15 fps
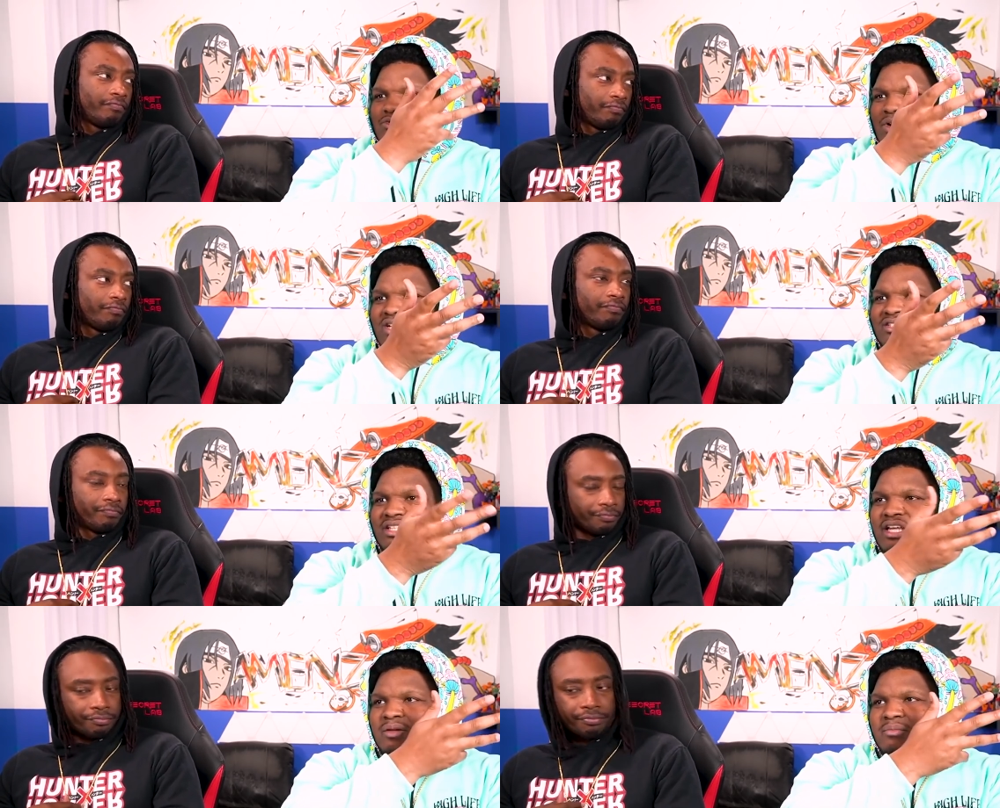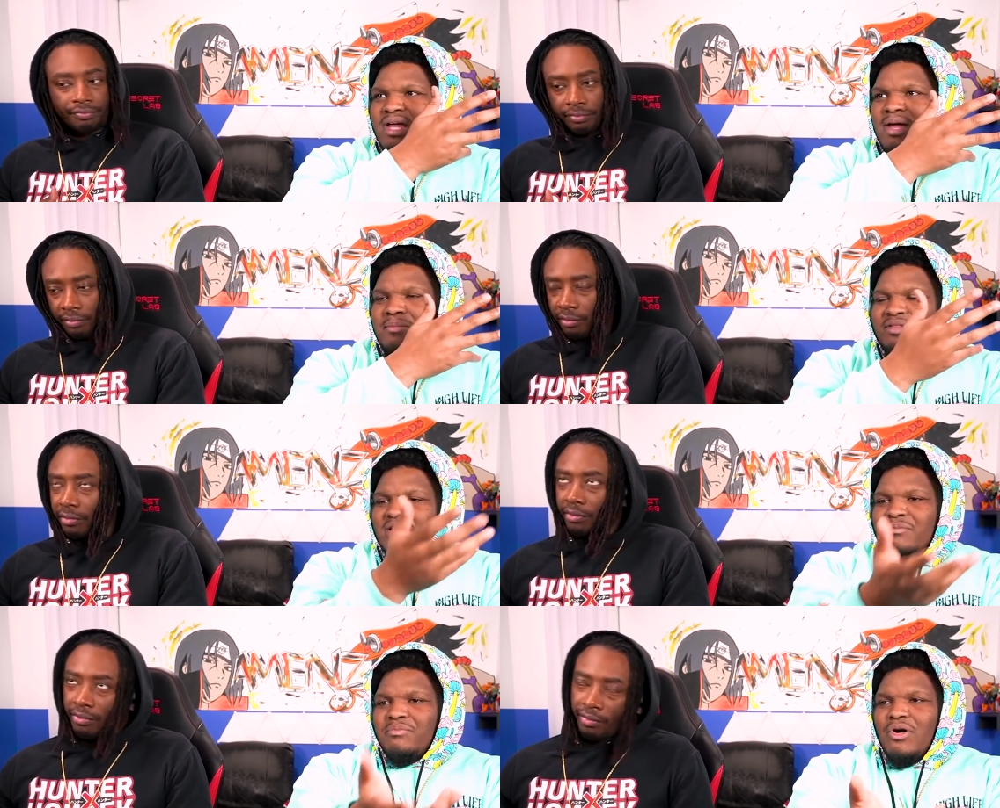Speaker 1: right state of mind, but they
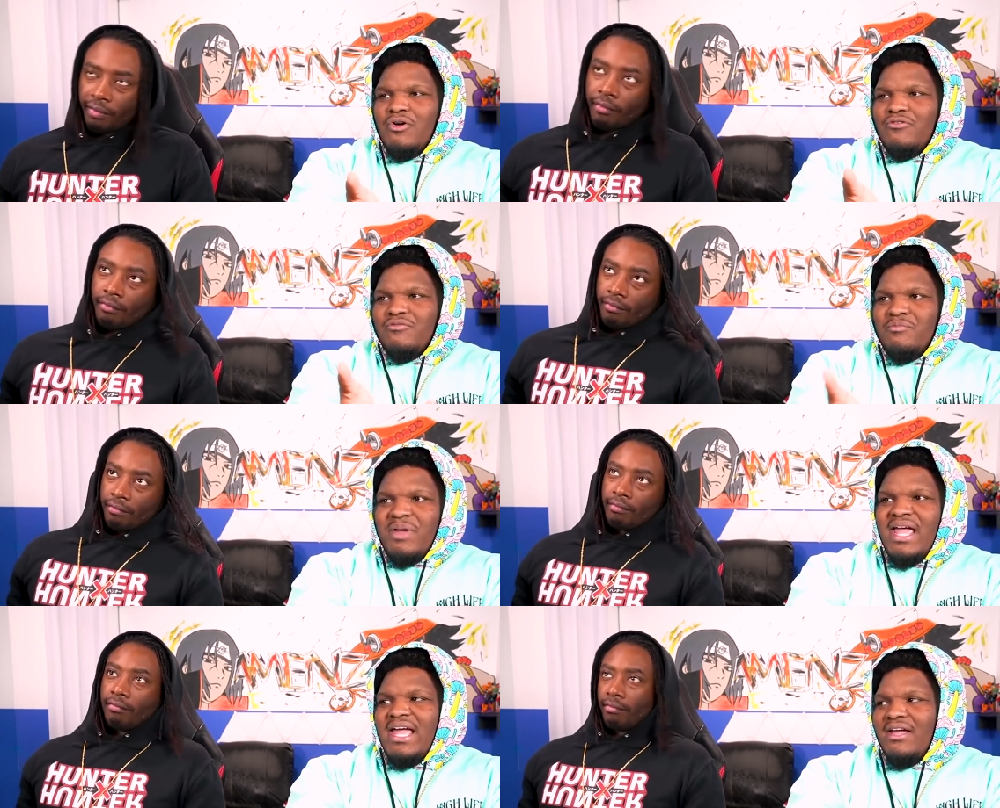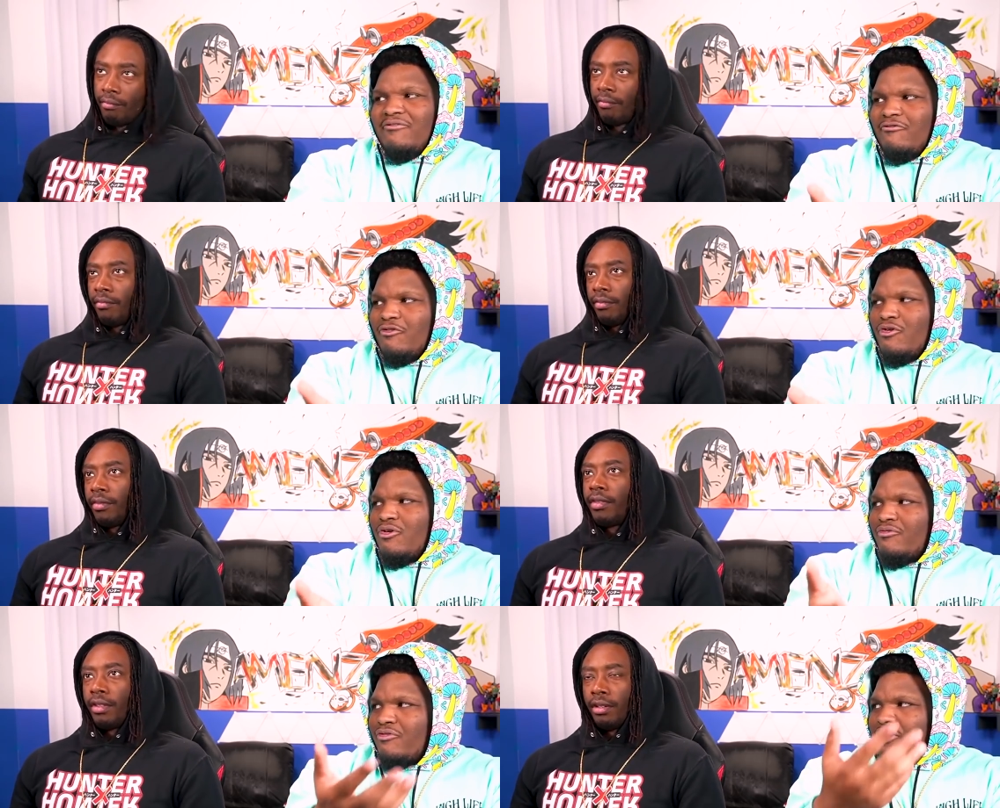both bad for
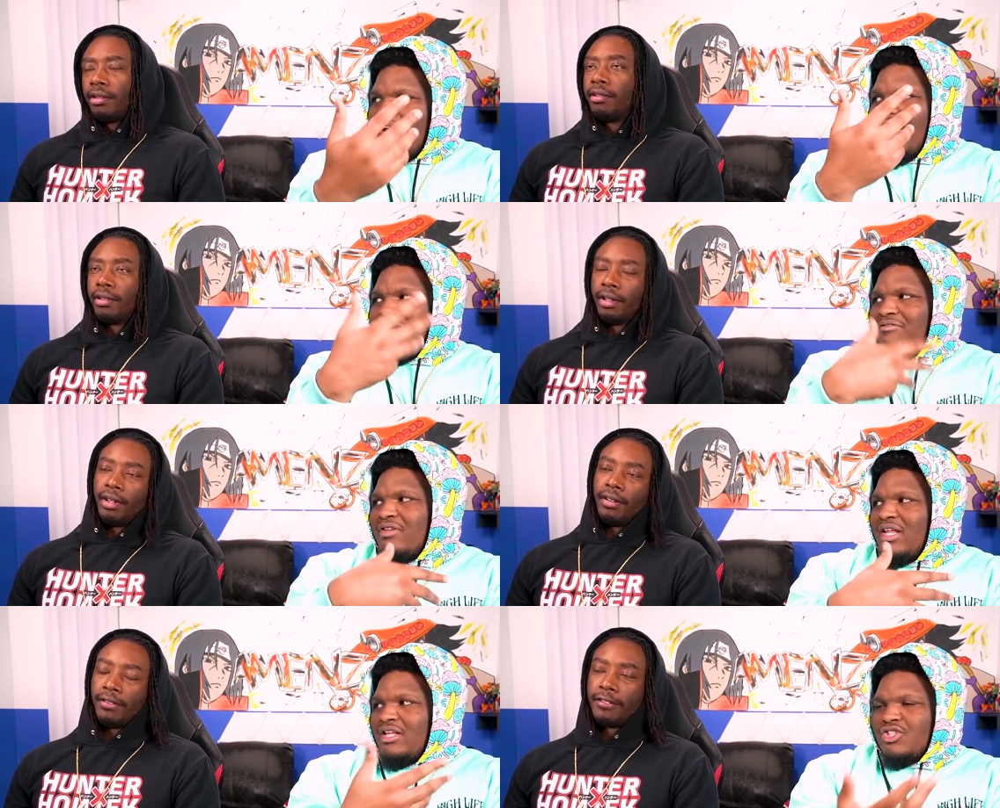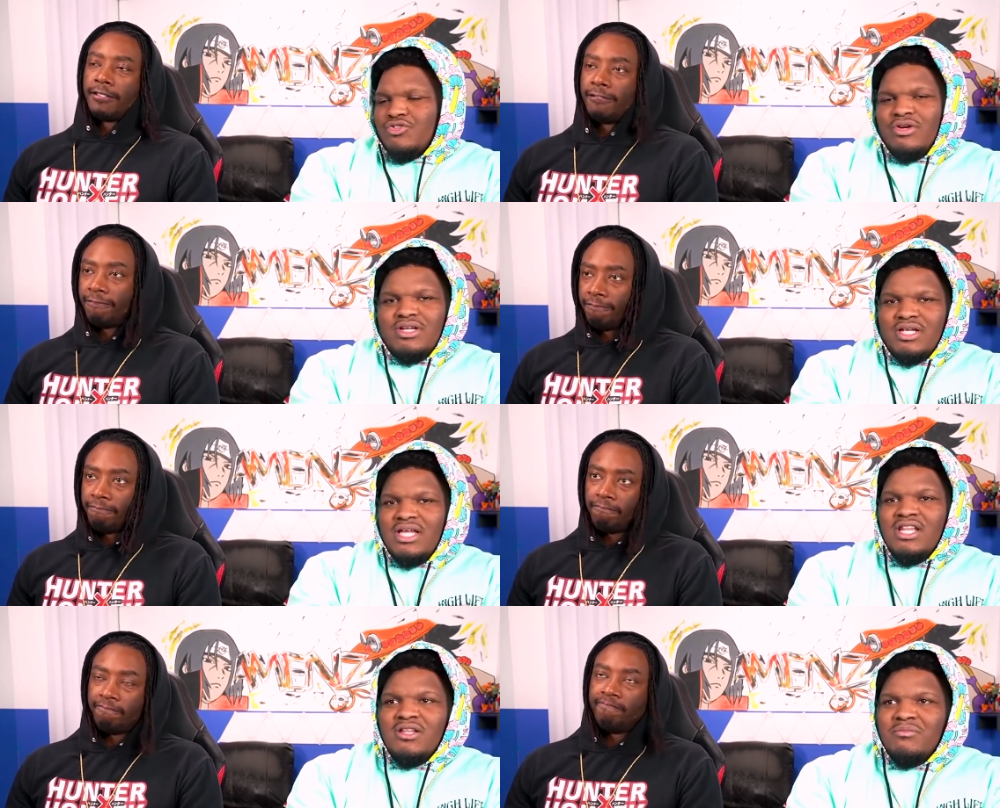for having yeah. that trait
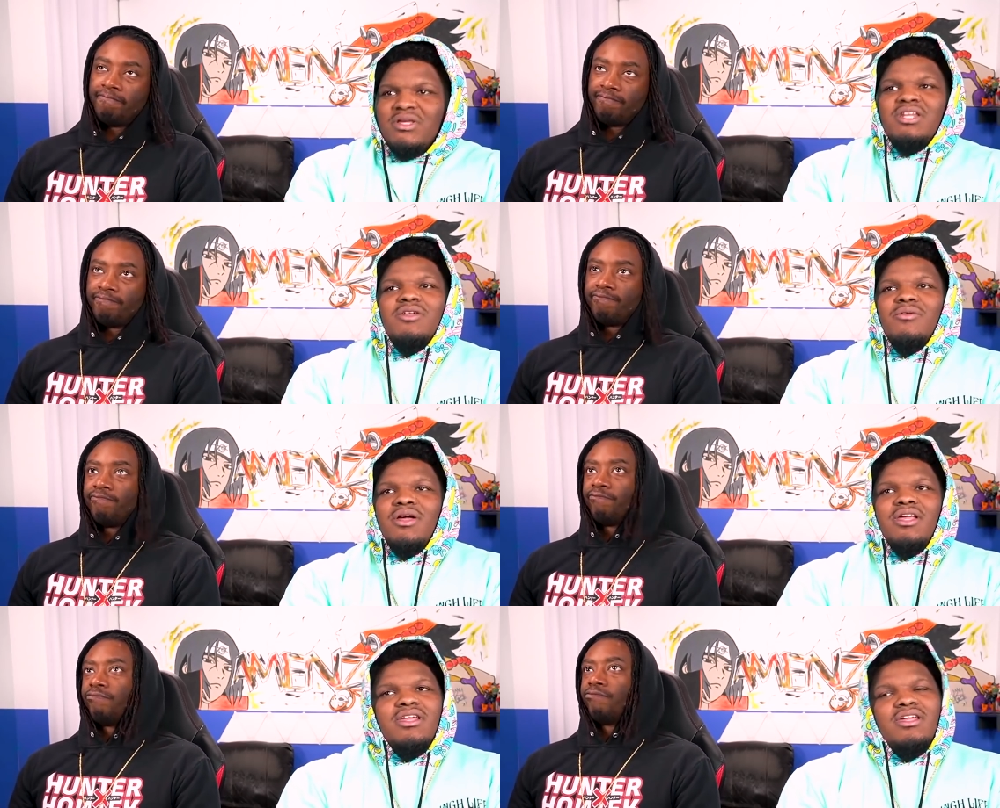in them anyway.